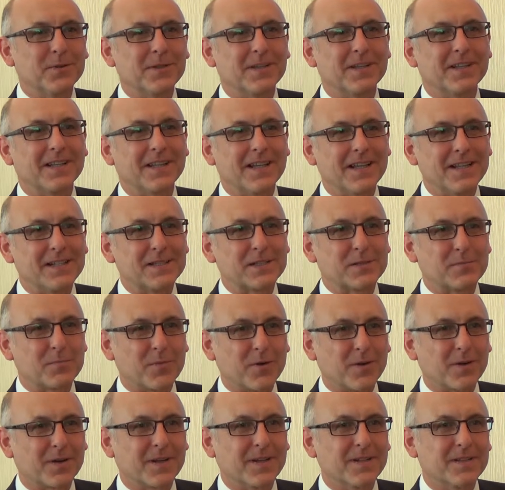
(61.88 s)
within the Asia
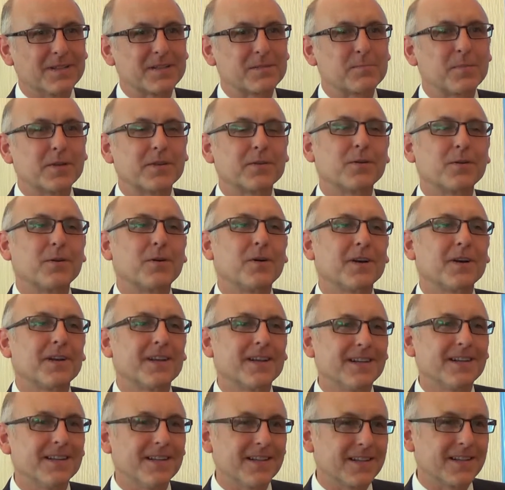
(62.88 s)
markets, but they're all
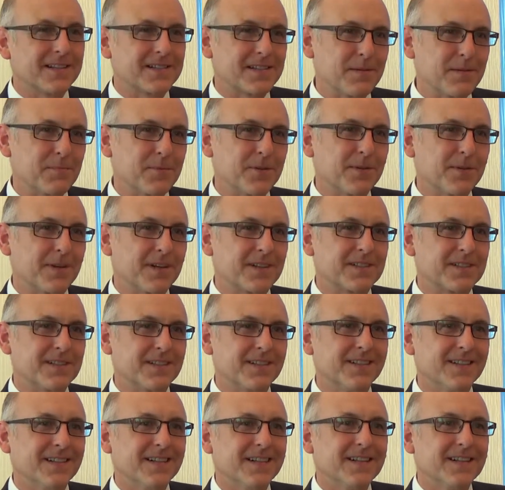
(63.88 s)
headed in the same
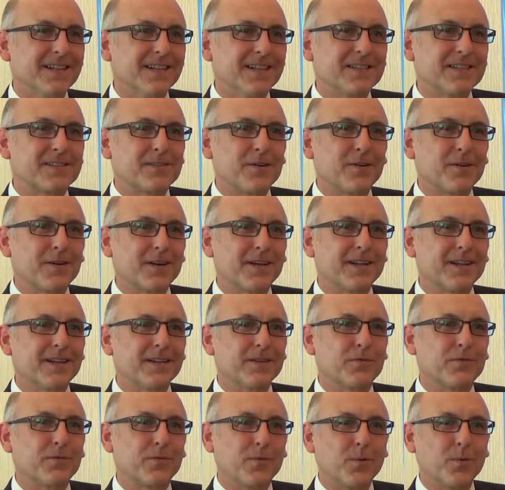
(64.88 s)
direction. It's all
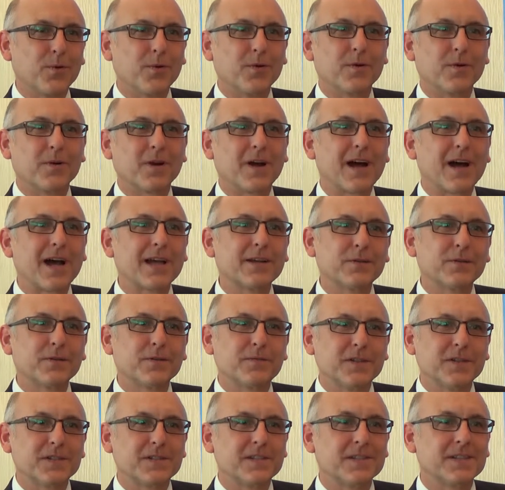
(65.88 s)
headed for higher
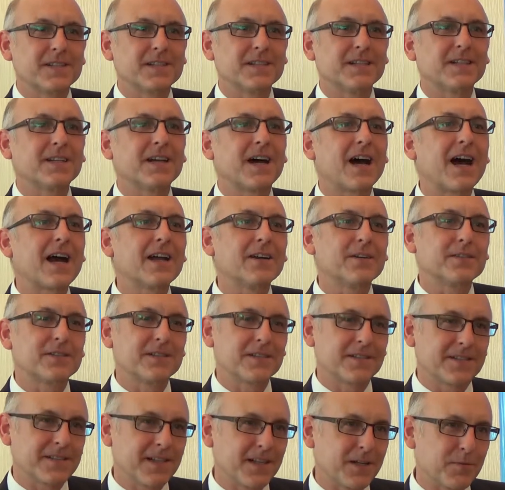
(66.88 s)
efficiency, higher
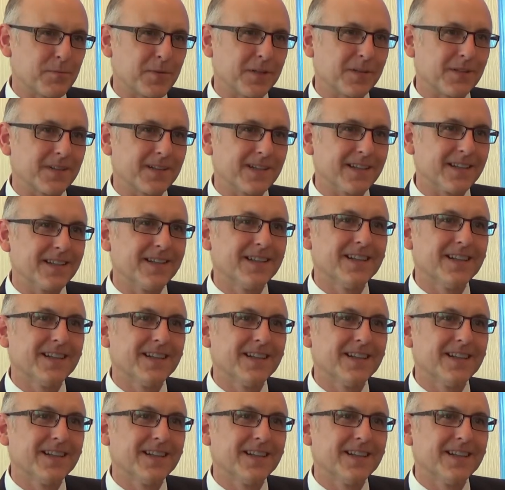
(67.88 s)
sustainability.